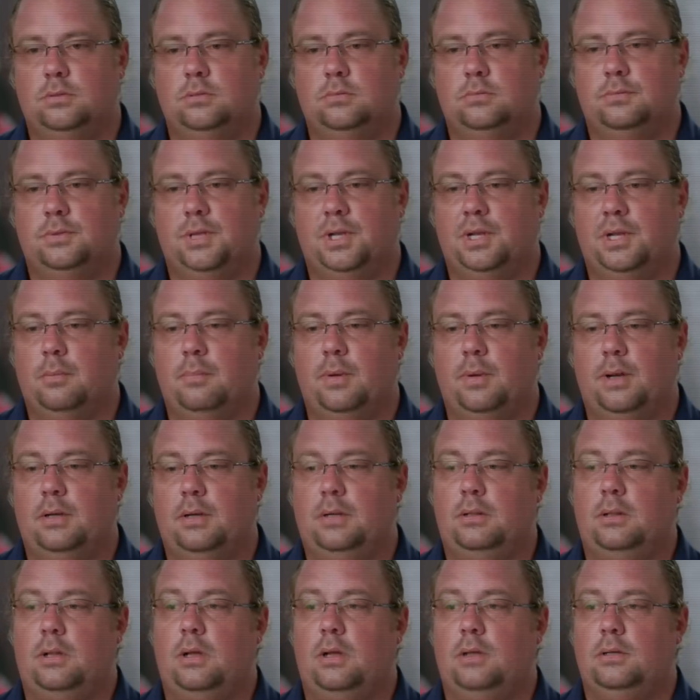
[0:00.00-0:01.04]
Still think
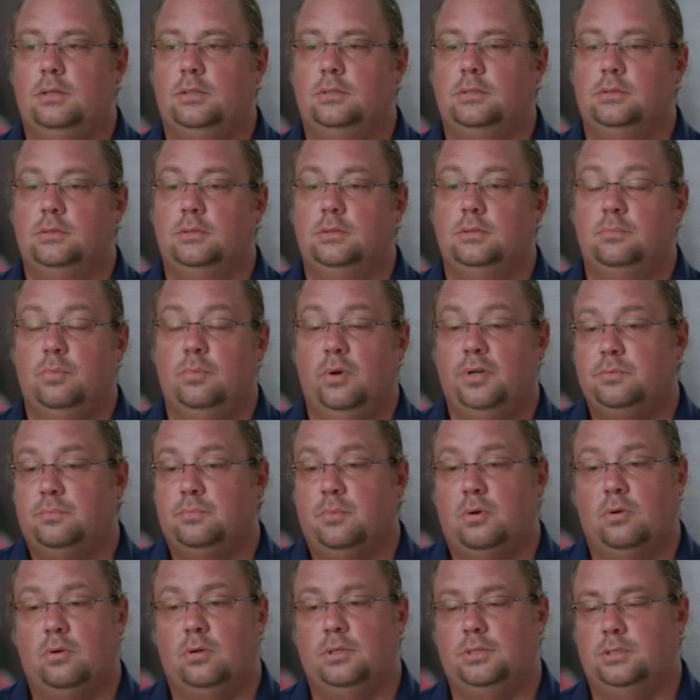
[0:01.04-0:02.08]
about it a lot. It
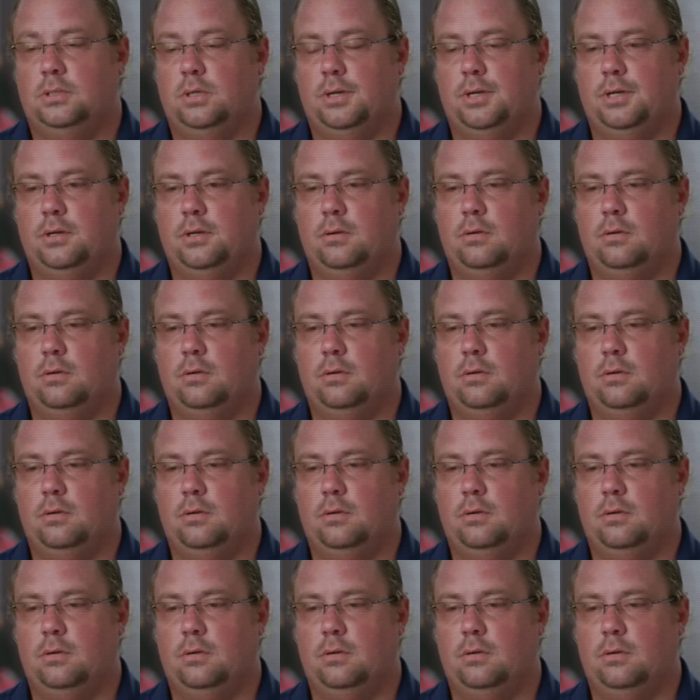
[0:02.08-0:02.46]
breaks my heart he's not